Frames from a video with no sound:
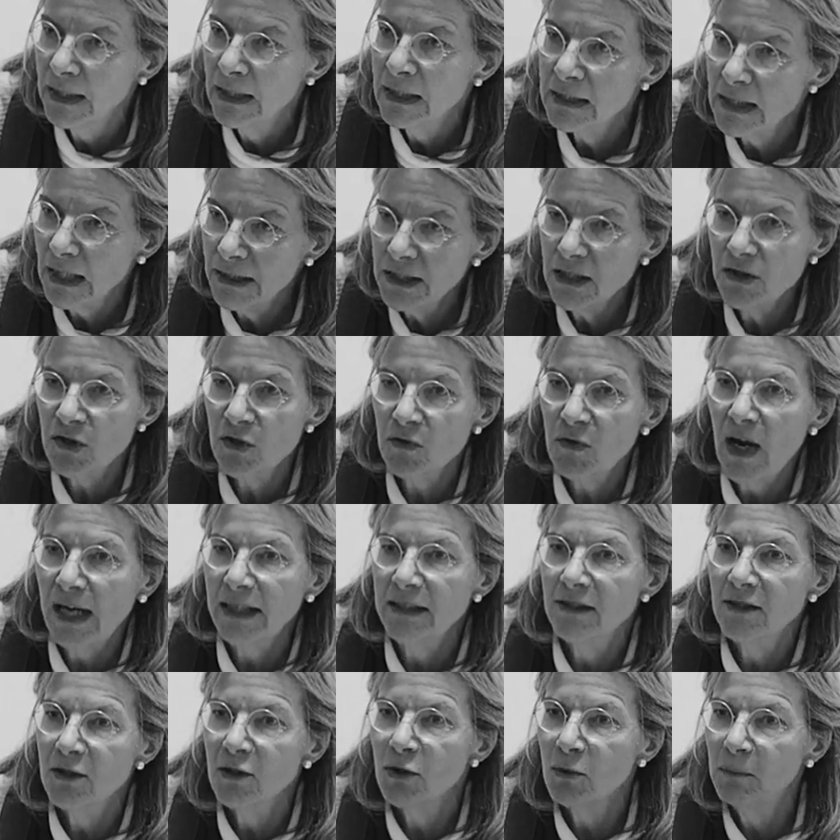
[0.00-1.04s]
Then it's
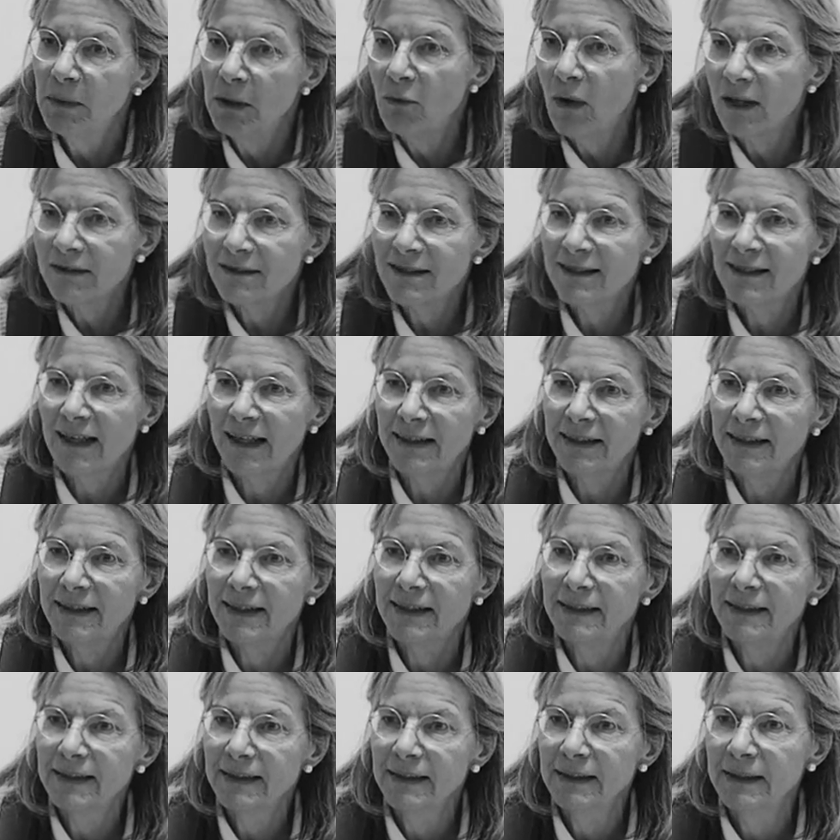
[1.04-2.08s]
right to be
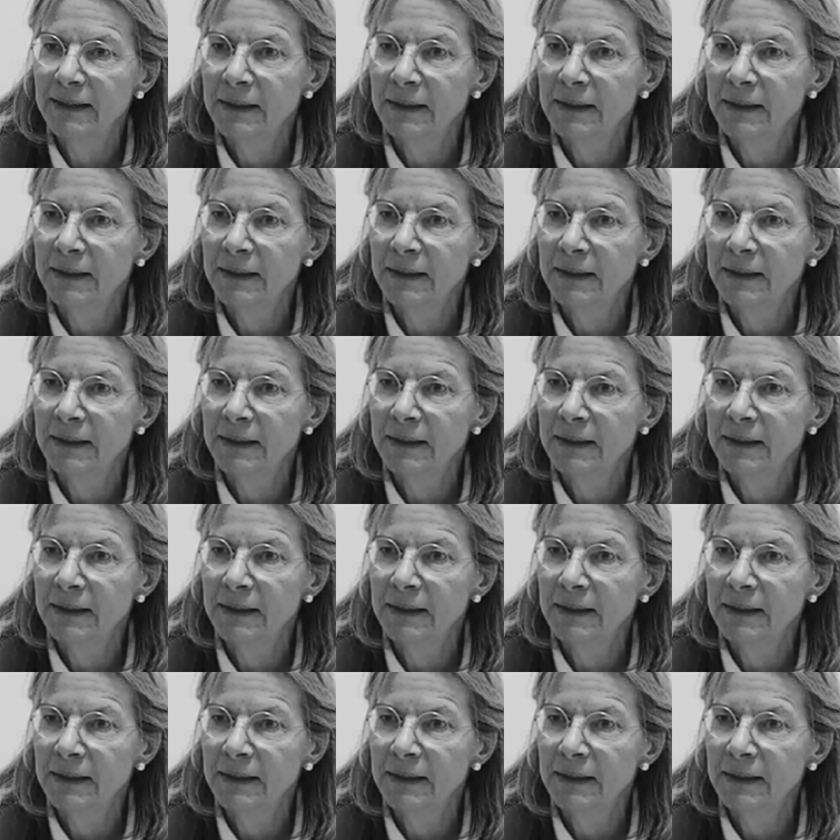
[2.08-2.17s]
one-sided.